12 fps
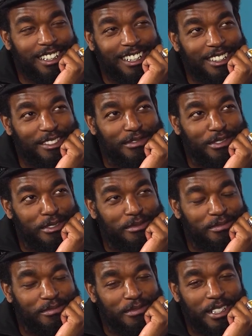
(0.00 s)
uh,
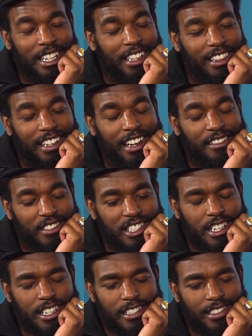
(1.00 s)
from anything I've
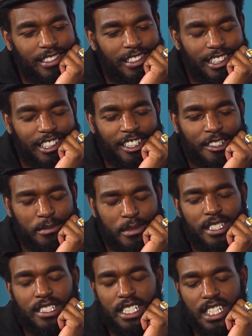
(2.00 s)
done. Um,
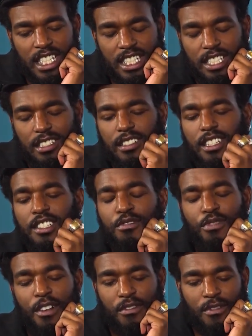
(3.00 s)
he's he's he's
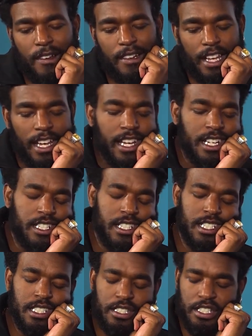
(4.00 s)
rough around the
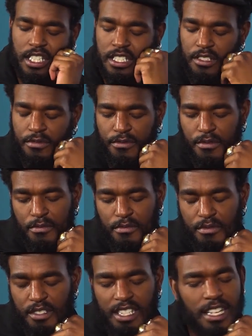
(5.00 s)
edges. He's
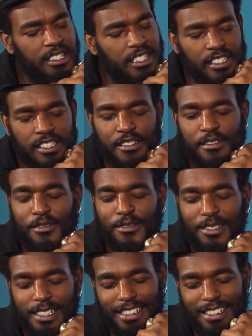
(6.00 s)
sensitive.